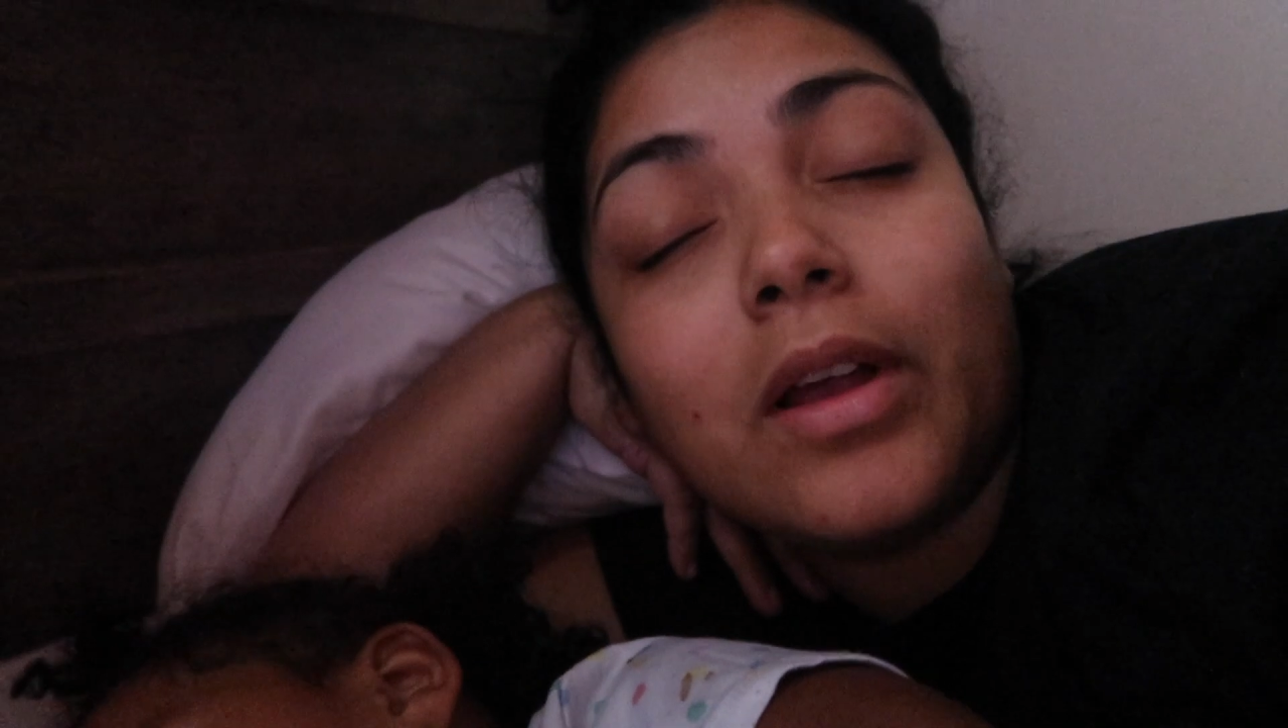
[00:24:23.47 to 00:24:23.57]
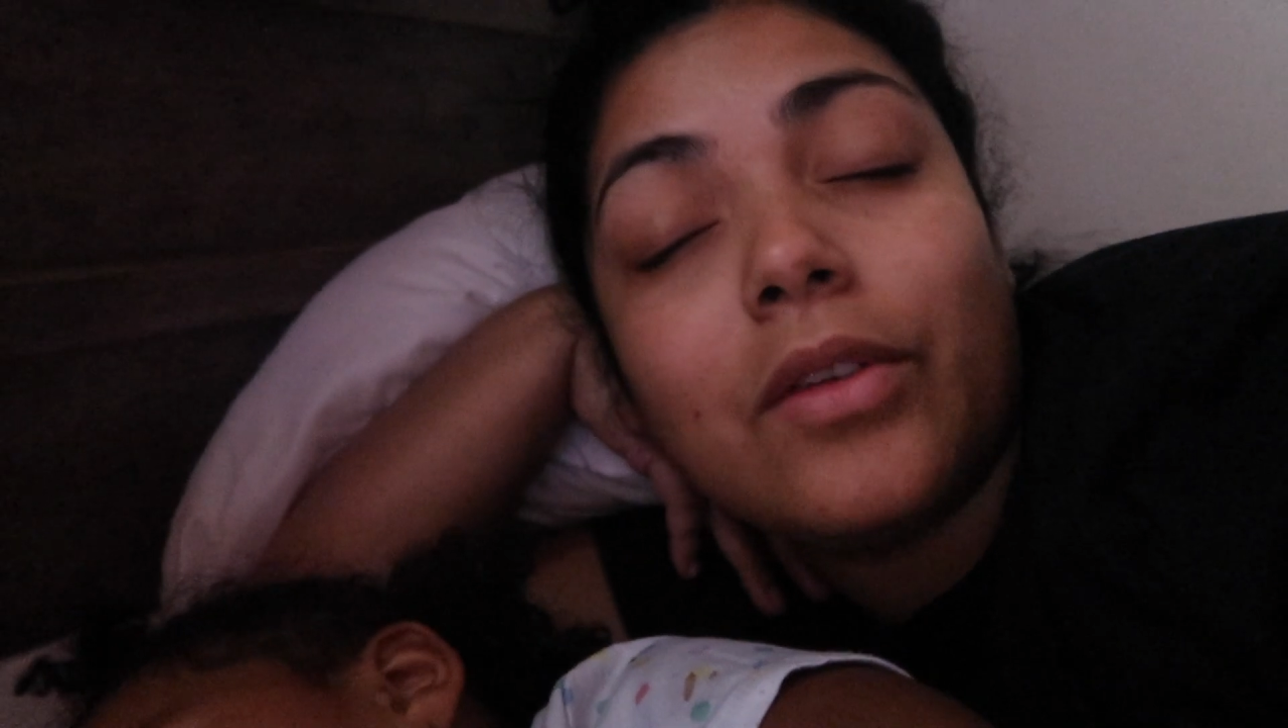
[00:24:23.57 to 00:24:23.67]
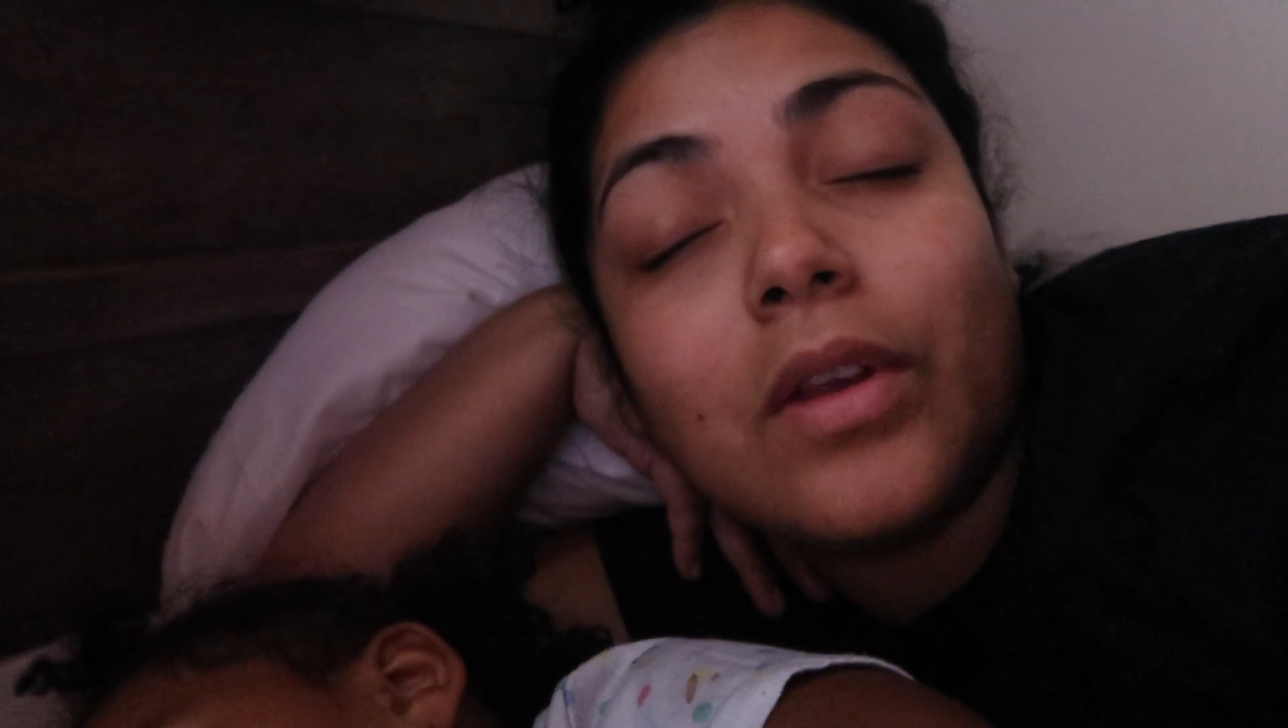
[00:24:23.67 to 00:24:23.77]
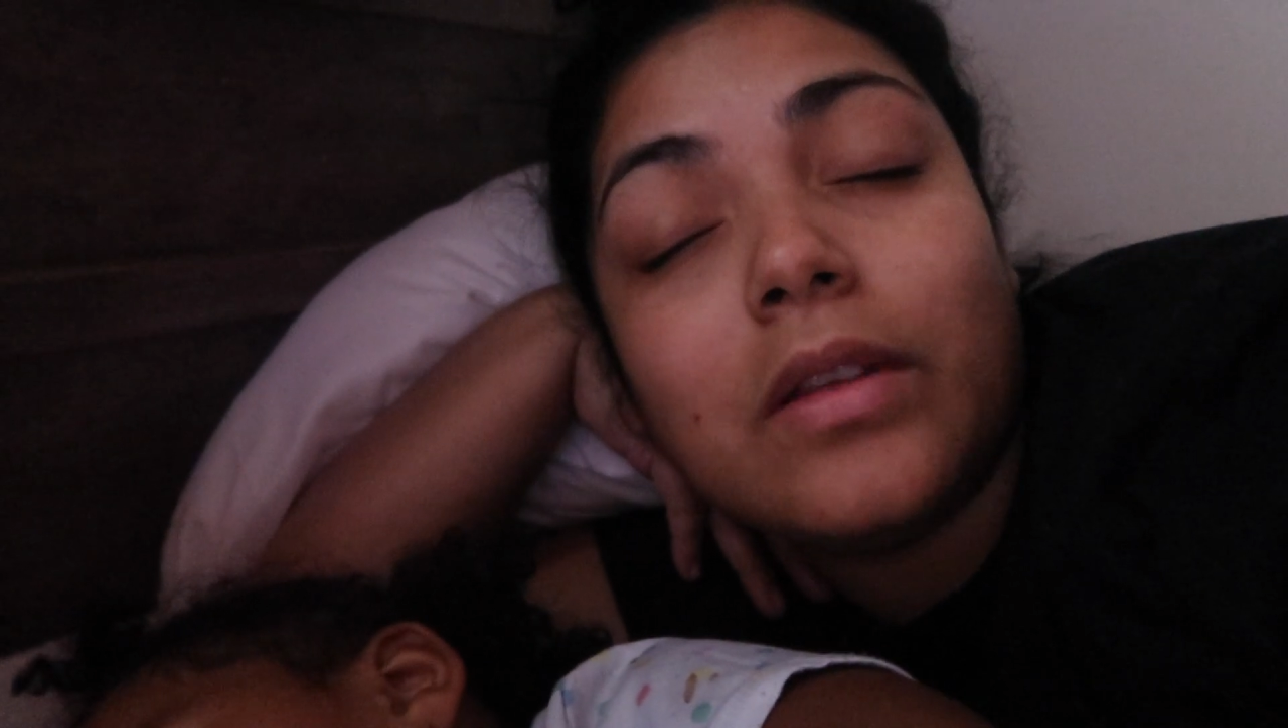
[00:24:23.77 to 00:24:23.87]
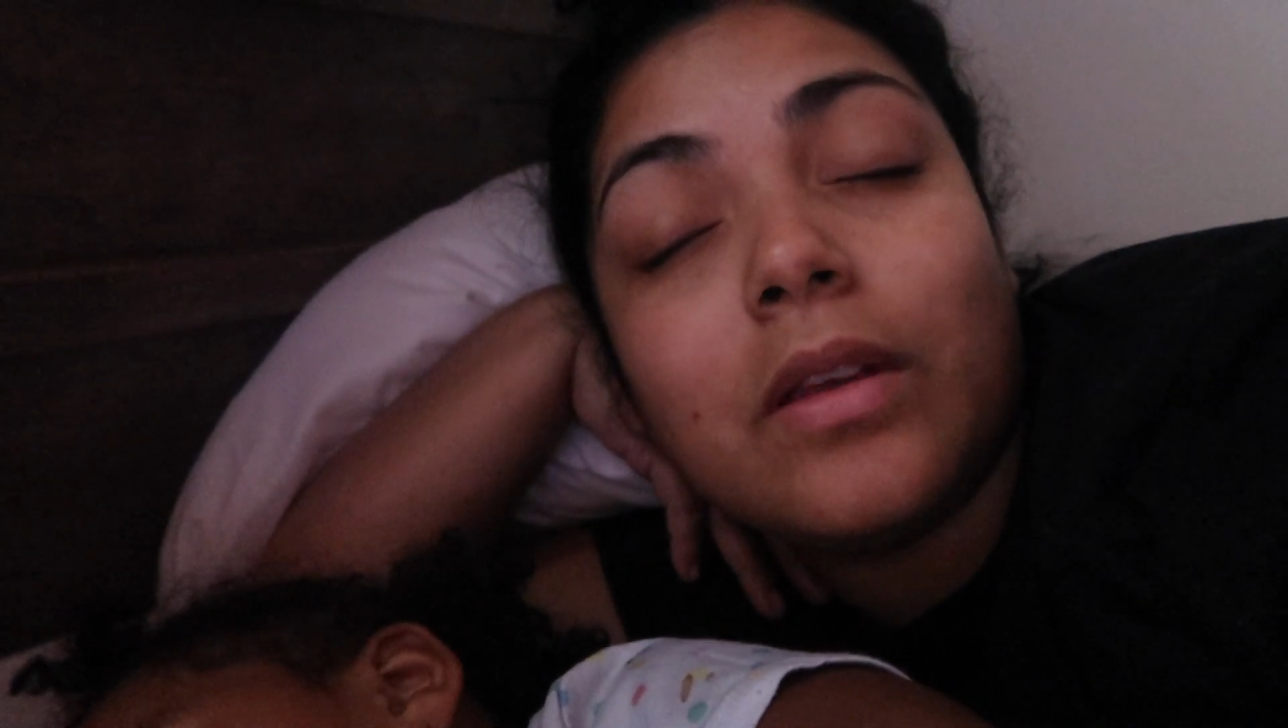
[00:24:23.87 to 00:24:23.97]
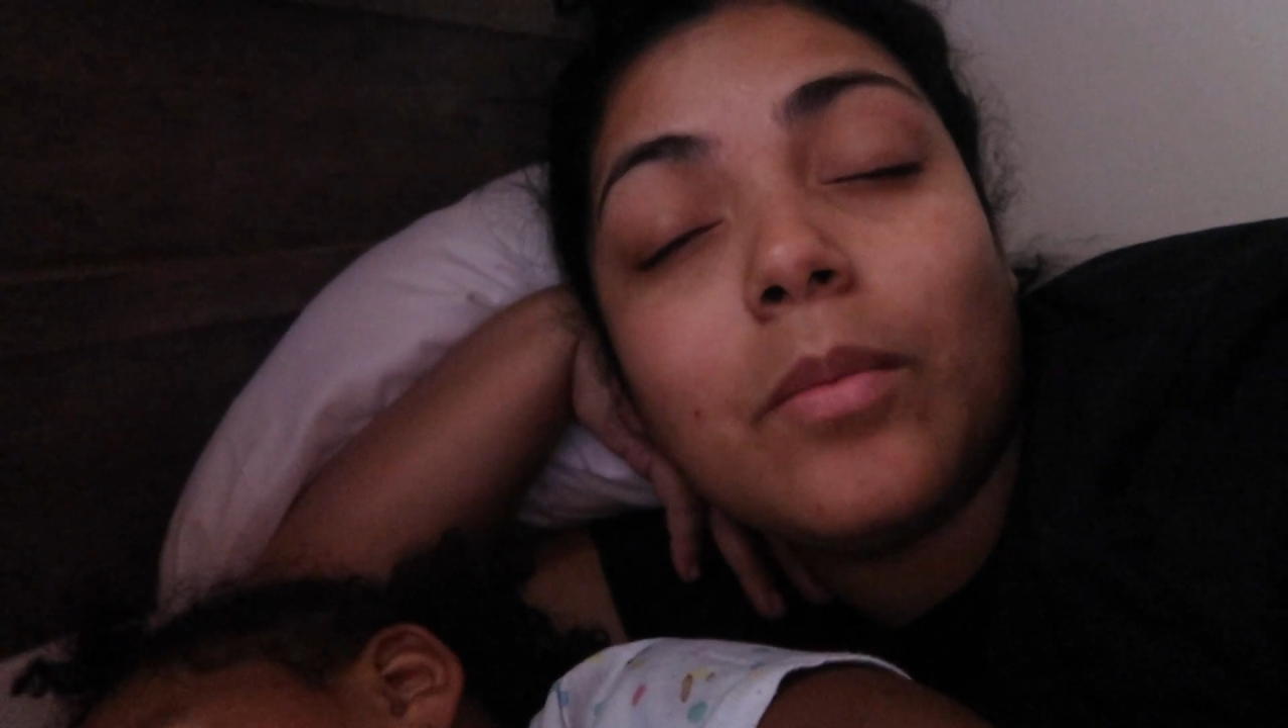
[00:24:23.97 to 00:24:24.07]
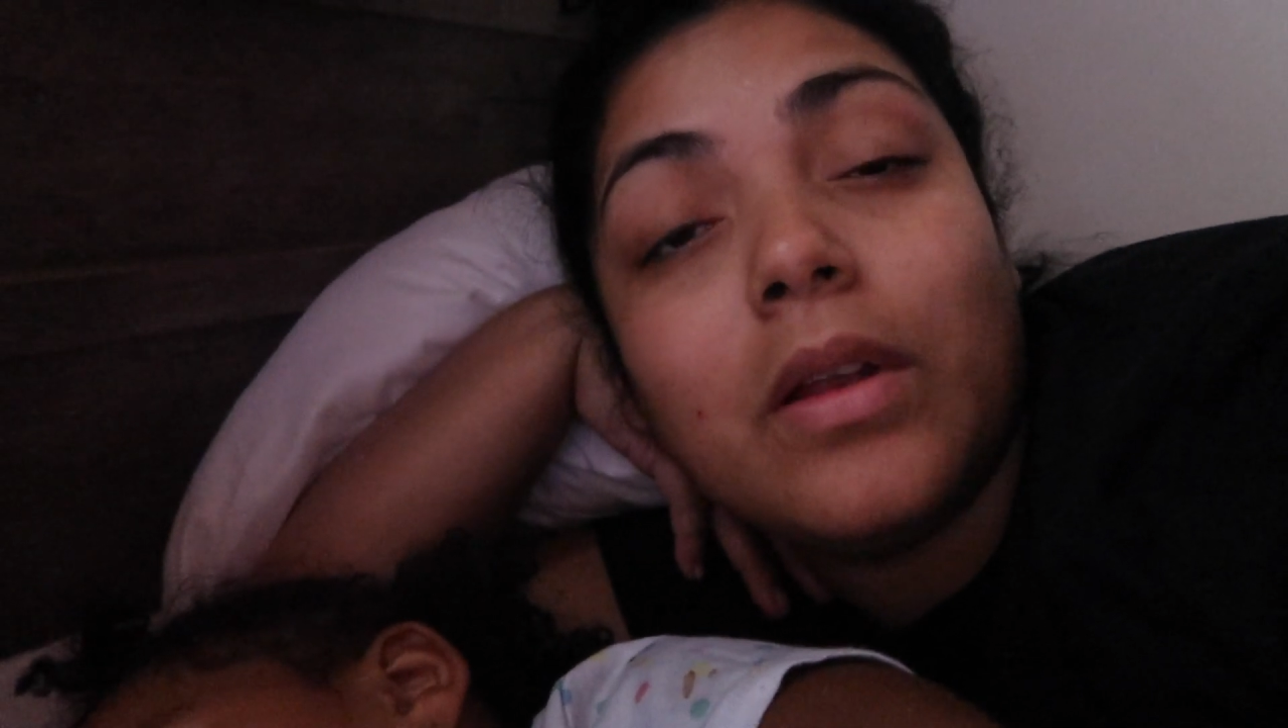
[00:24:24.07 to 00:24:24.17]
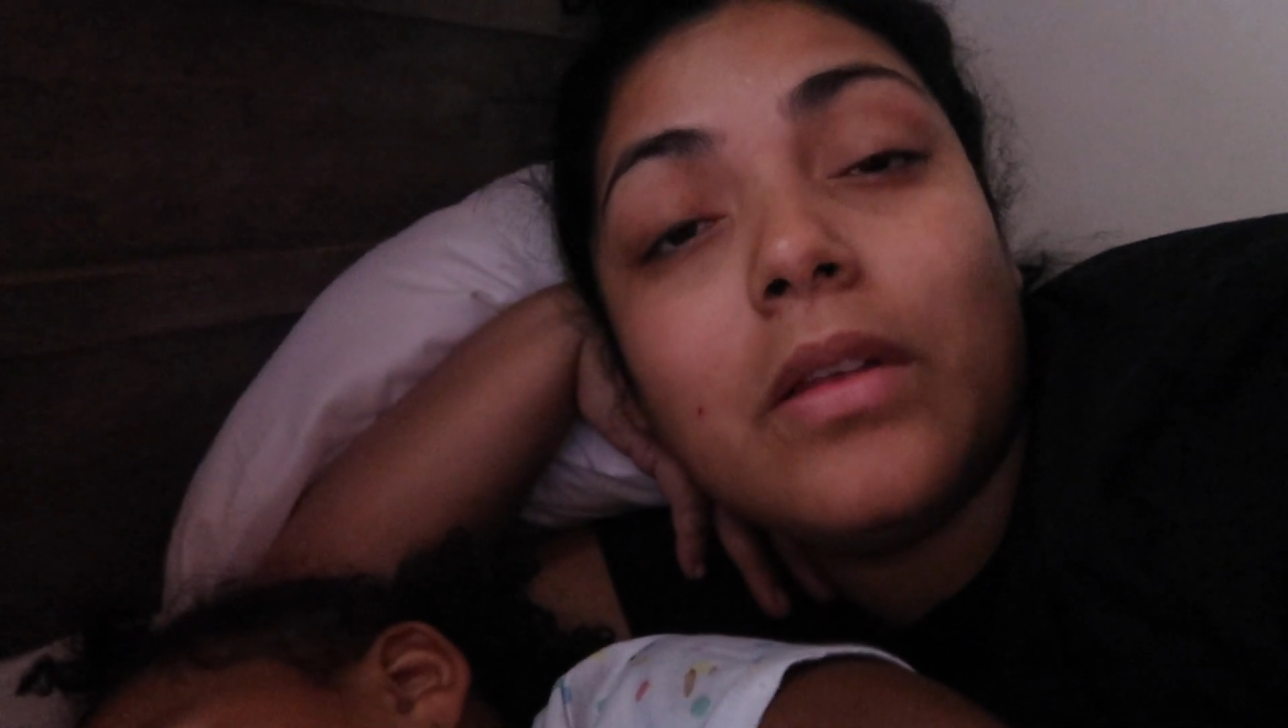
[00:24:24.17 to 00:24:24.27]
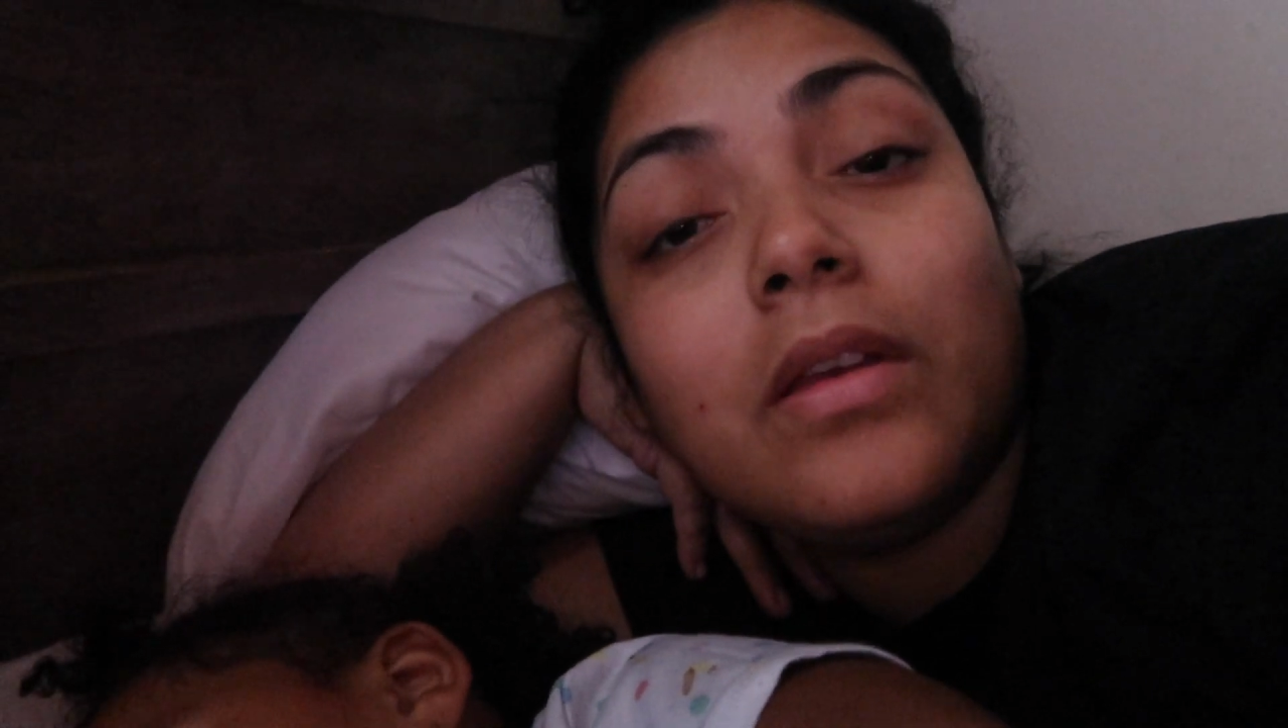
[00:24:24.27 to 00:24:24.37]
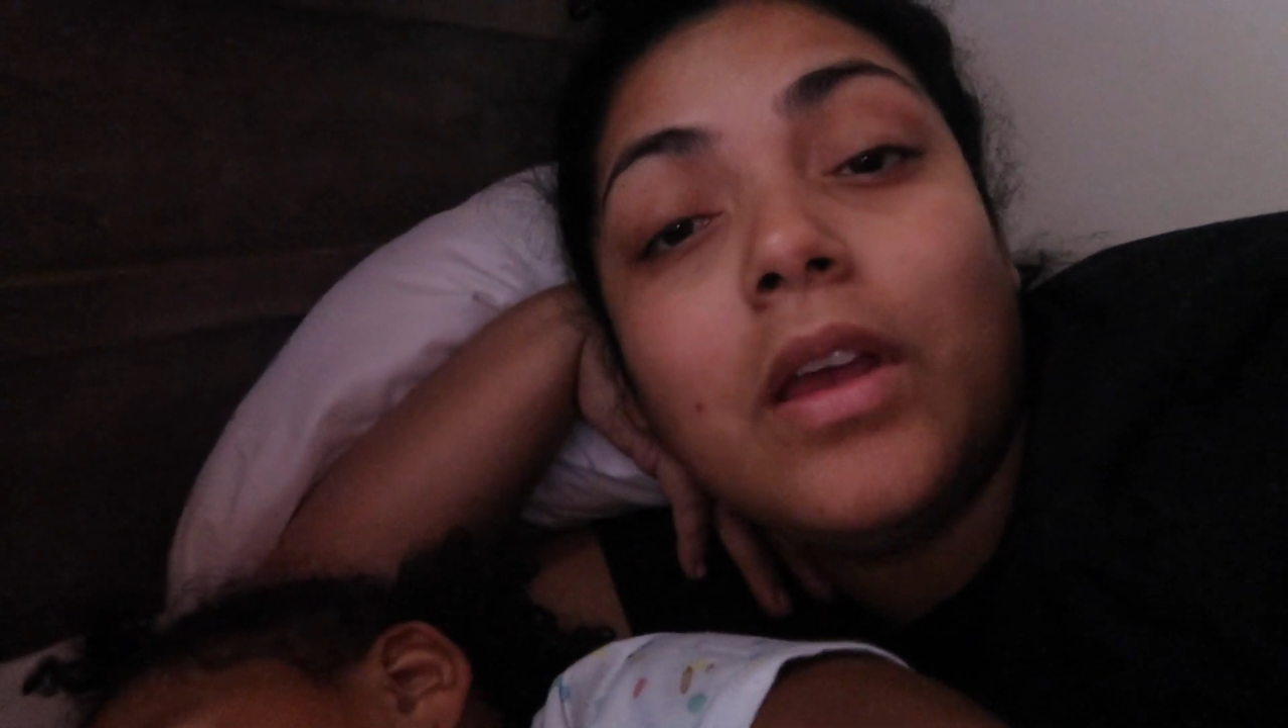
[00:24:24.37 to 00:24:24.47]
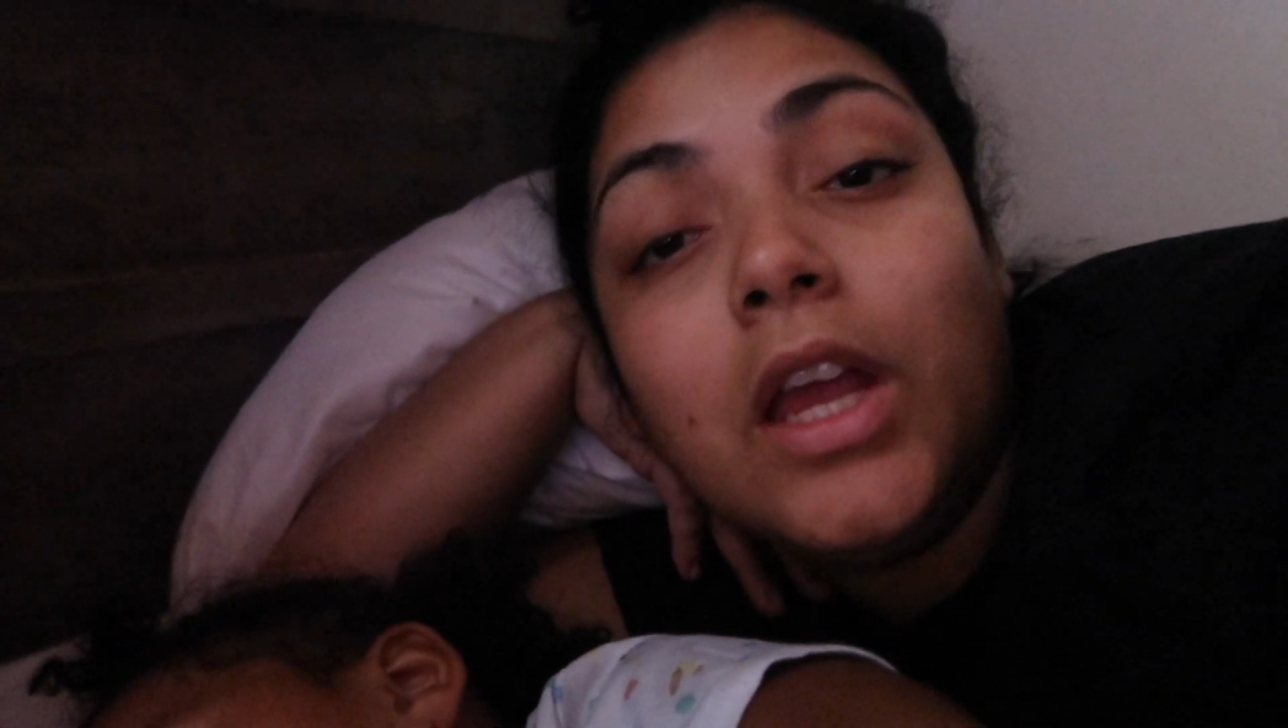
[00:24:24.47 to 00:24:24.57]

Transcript: eyes for like 10 minutes.